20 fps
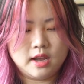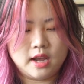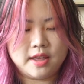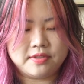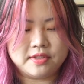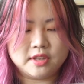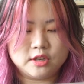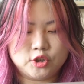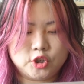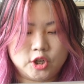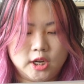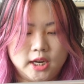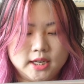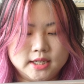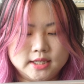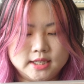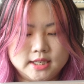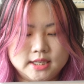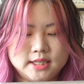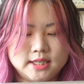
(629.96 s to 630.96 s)
And the
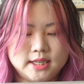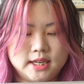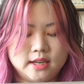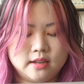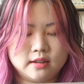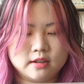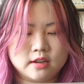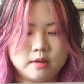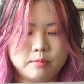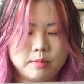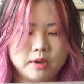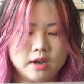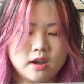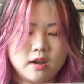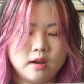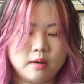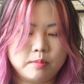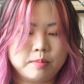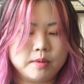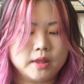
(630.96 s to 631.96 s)
chain detail coming
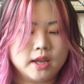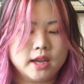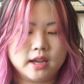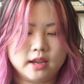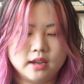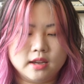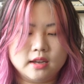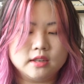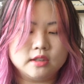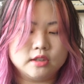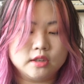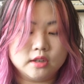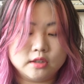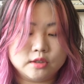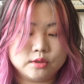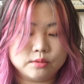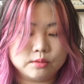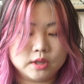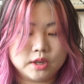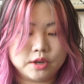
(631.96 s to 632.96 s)
up, like
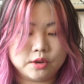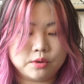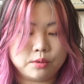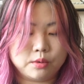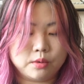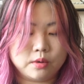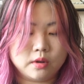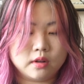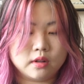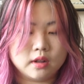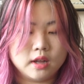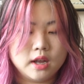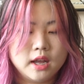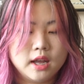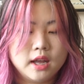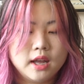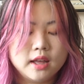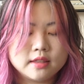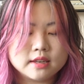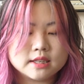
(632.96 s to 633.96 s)
it's really cool.
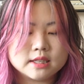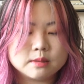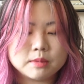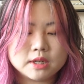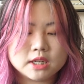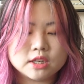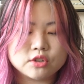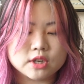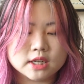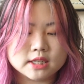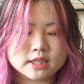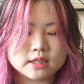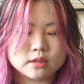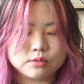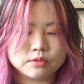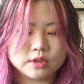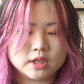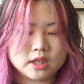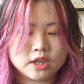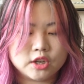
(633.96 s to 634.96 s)
This mini dress
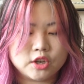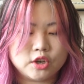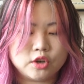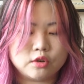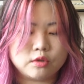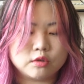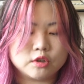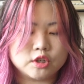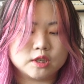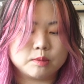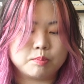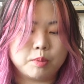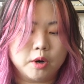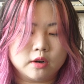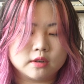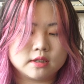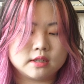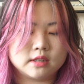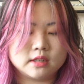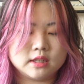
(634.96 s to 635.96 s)
is really cute, just
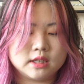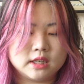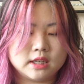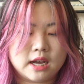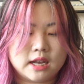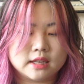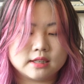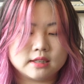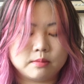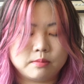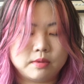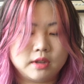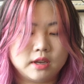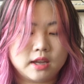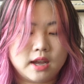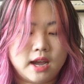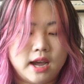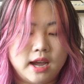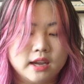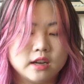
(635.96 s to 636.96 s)
personally not something
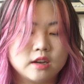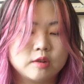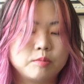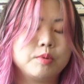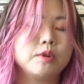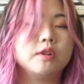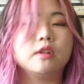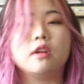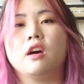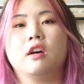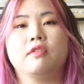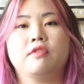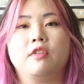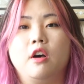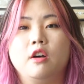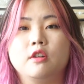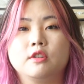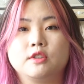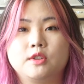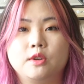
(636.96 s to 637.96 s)
that I could pull off.
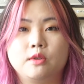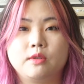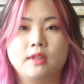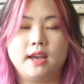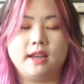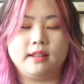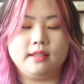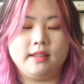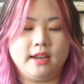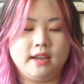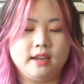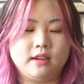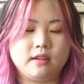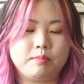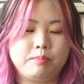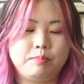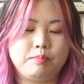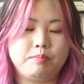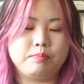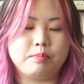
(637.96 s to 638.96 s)
Also that
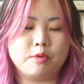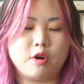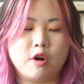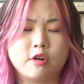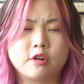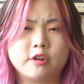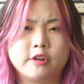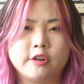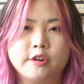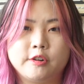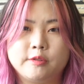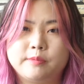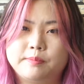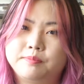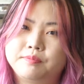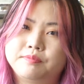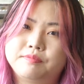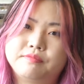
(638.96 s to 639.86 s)
like garter